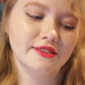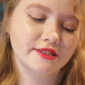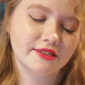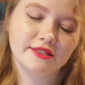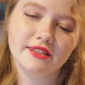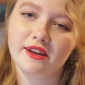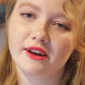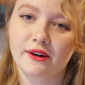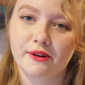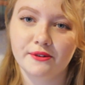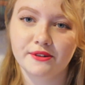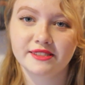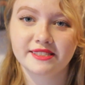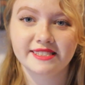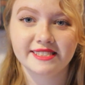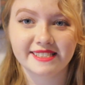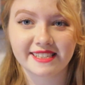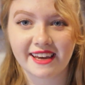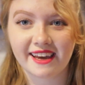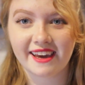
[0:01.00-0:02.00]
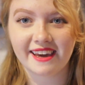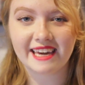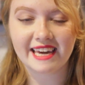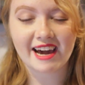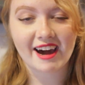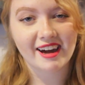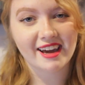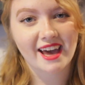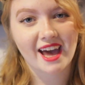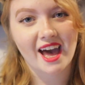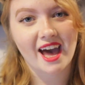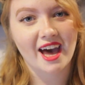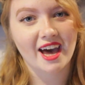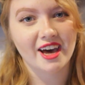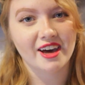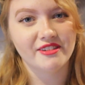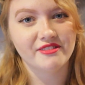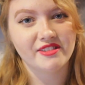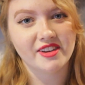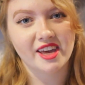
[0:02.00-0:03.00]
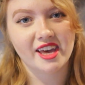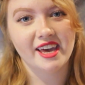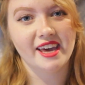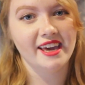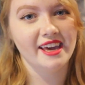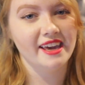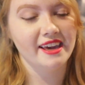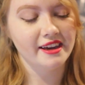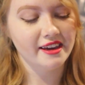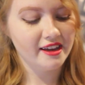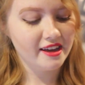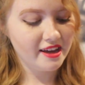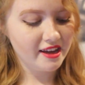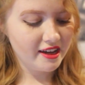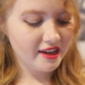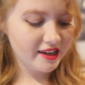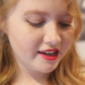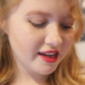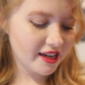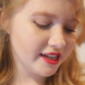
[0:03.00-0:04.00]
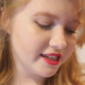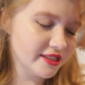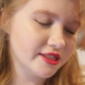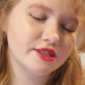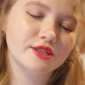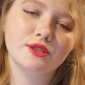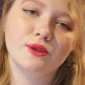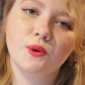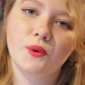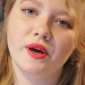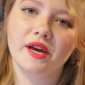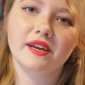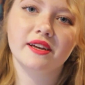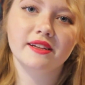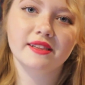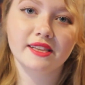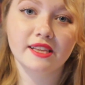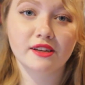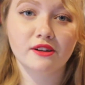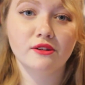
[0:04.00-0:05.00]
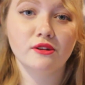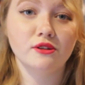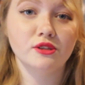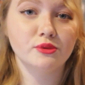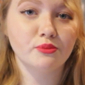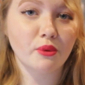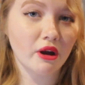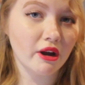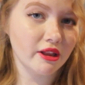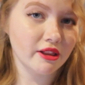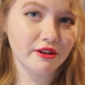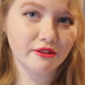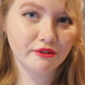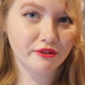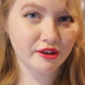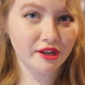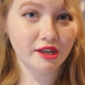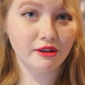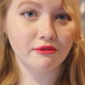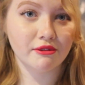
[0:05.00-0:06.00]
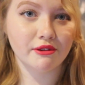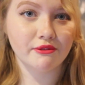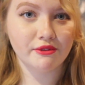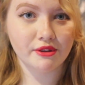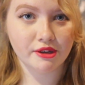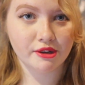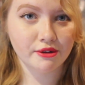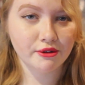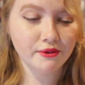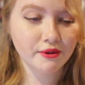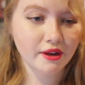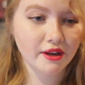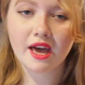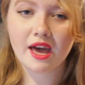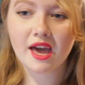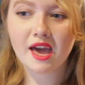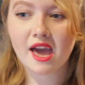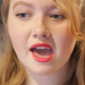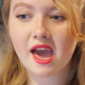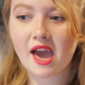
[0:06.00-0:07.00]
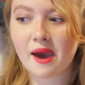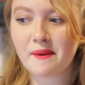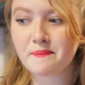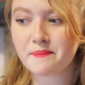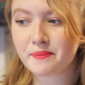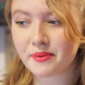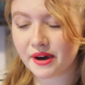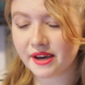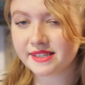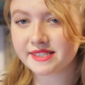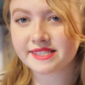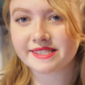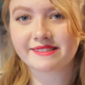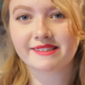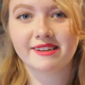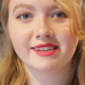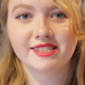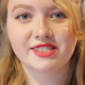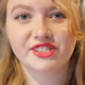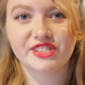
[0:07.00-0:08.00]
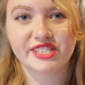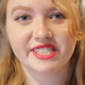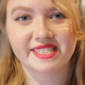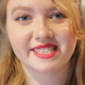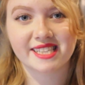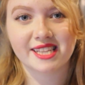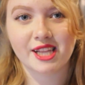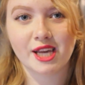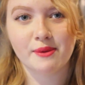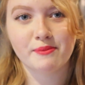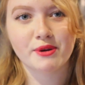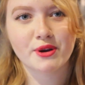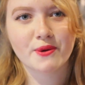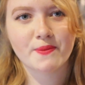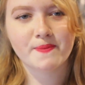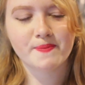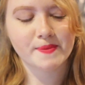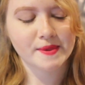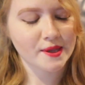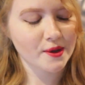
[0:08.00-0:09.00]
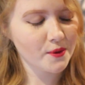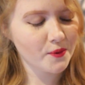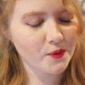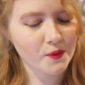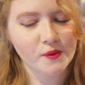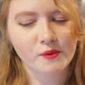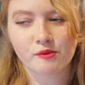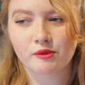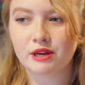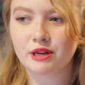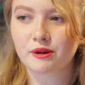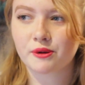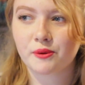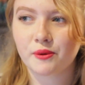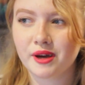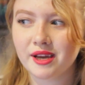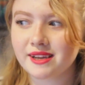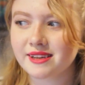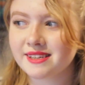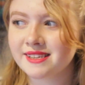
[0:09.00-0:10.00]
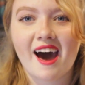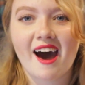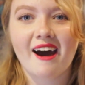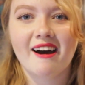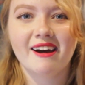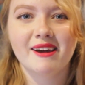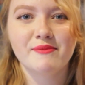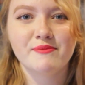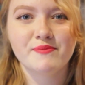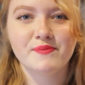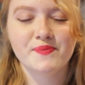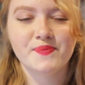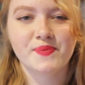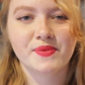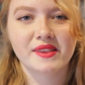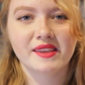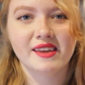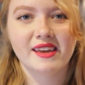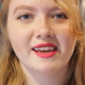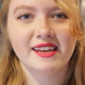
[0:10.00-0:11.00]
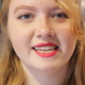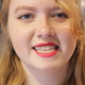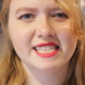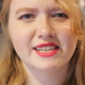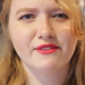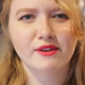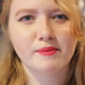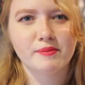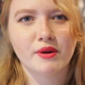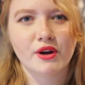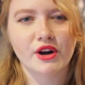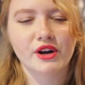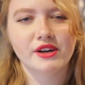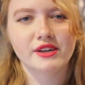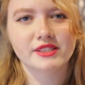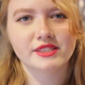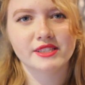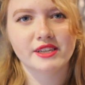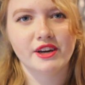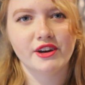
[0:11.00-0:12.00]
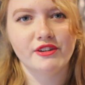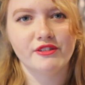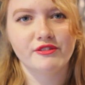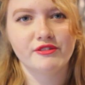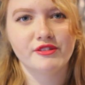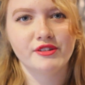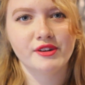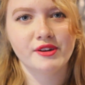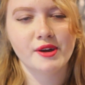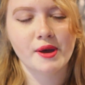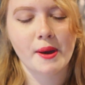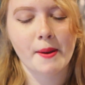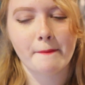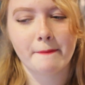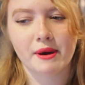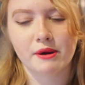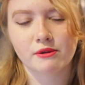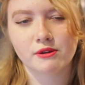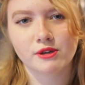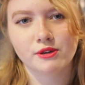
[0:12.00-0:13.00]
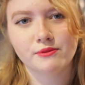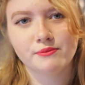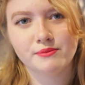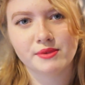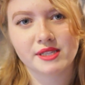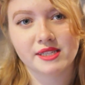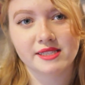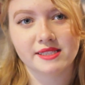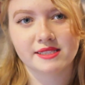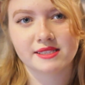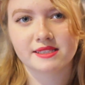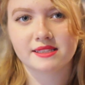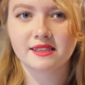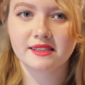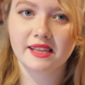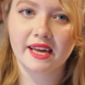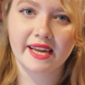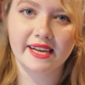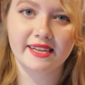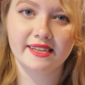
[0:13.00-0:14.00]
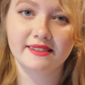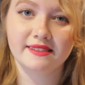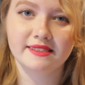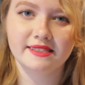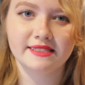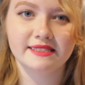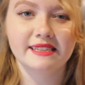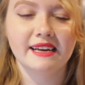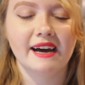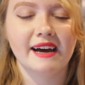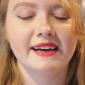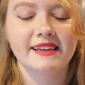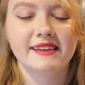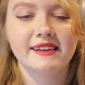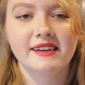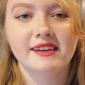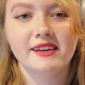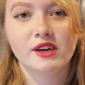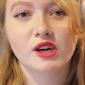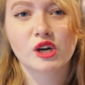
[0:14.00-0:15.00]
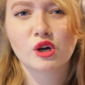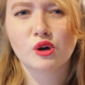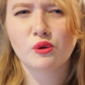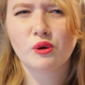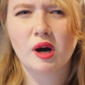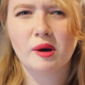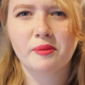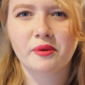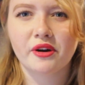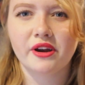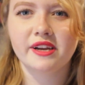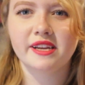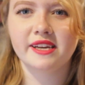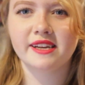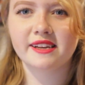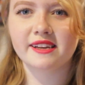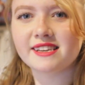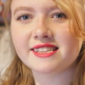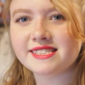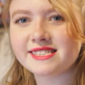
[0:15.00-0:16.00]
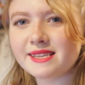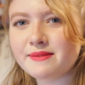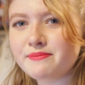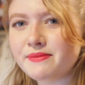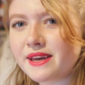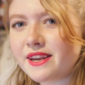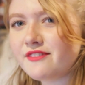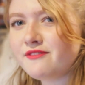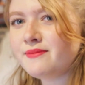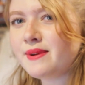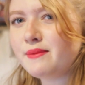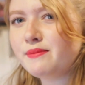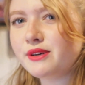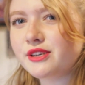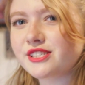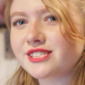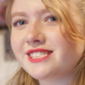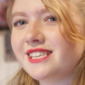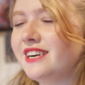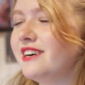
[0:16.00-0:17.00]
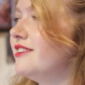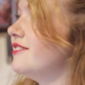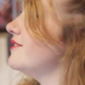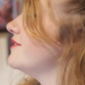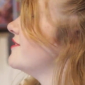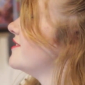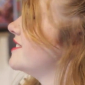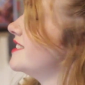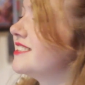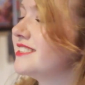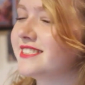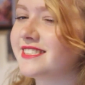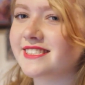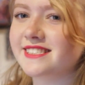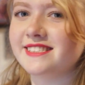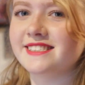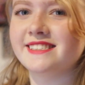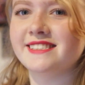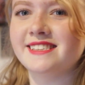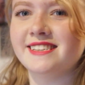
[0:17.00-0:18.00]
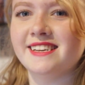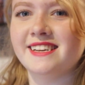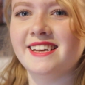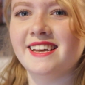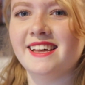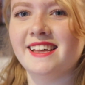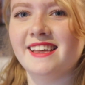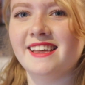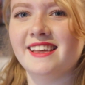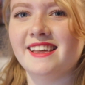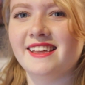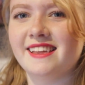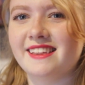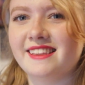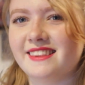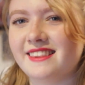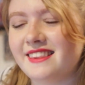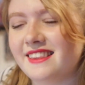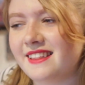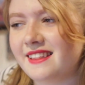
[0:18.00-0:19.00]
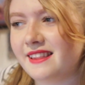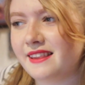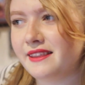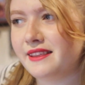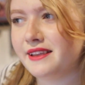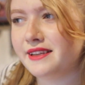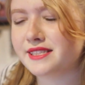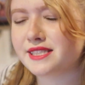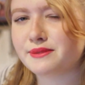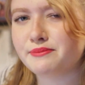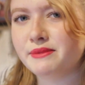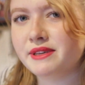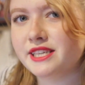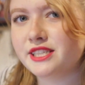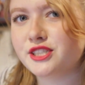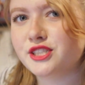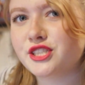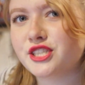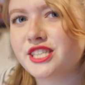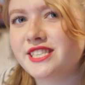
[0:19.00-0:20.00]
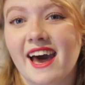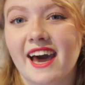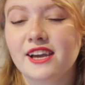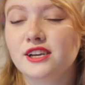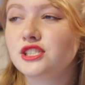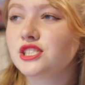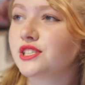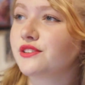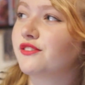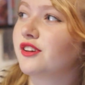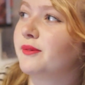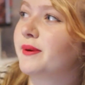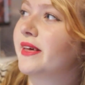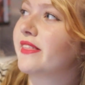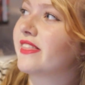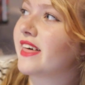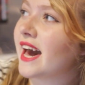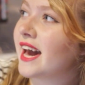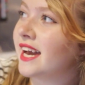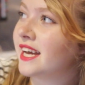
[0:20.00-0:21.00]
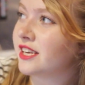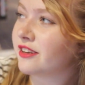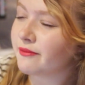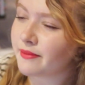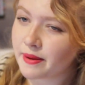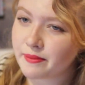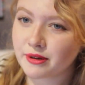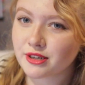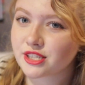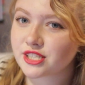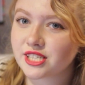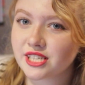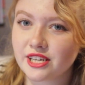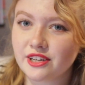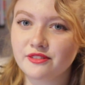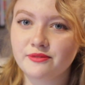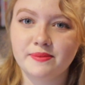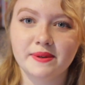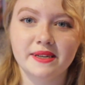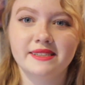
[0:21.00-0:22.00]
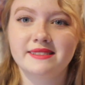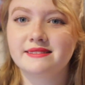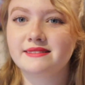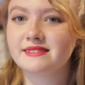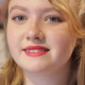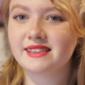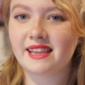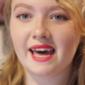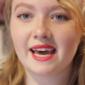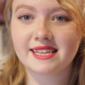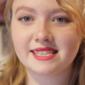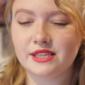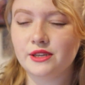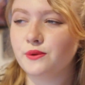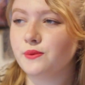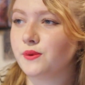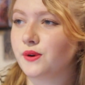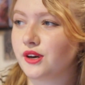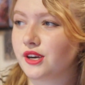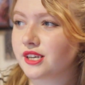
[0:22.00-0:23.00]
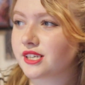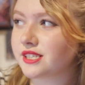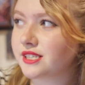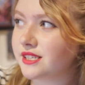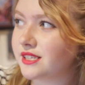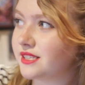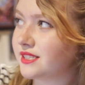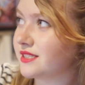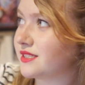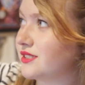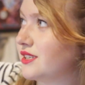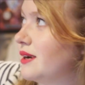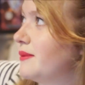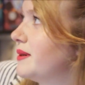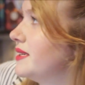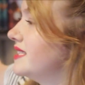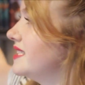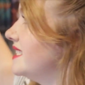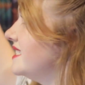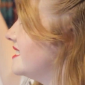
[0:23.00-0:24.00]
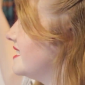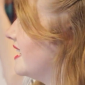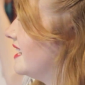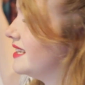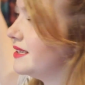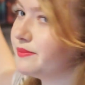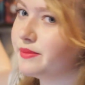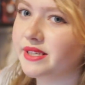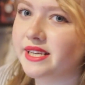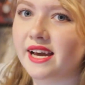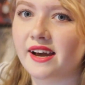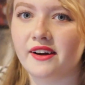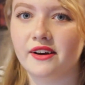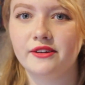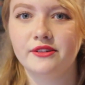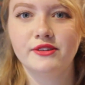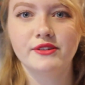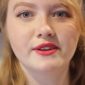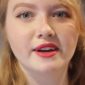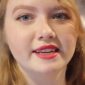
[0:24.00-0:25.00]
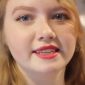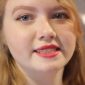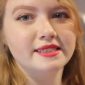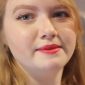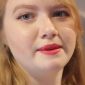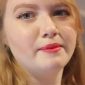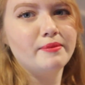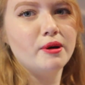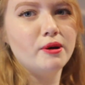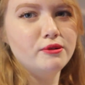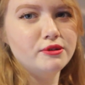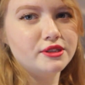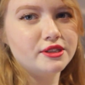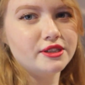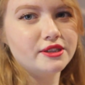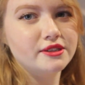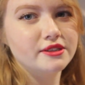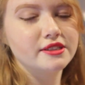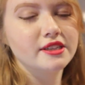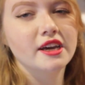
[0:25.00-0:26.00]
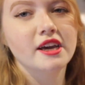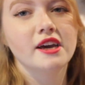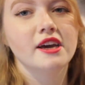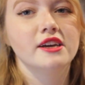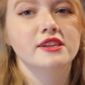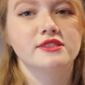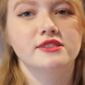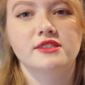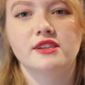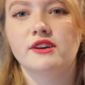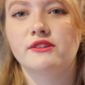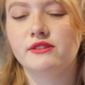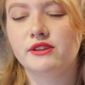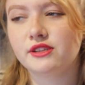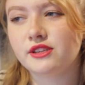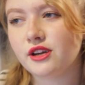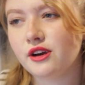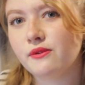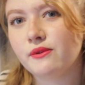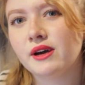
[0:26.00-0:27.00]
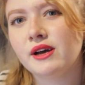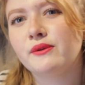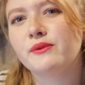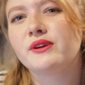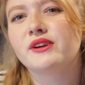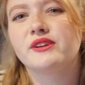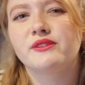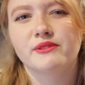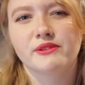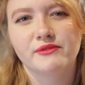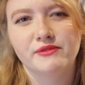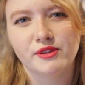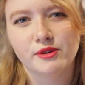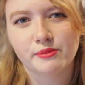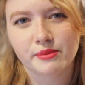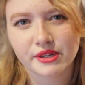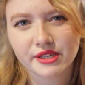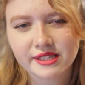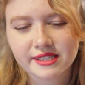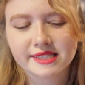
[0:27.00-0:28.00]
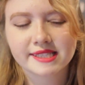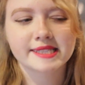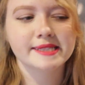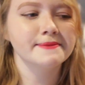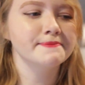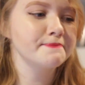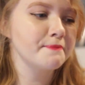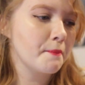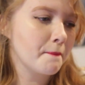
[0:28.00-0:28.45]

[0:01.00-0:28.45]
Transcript: So today I have a nice, quick little spoiler-free review, but disclaimer, real quick. I'm in a different part of my room because the lighting is not cooperating. You can see a bit of my bookshelf, just a smidge. I usually film at that end of my bookshelf, but that didn't work. And I'm on this end, but now you kind of see my posters. So you know what? We're here to review books.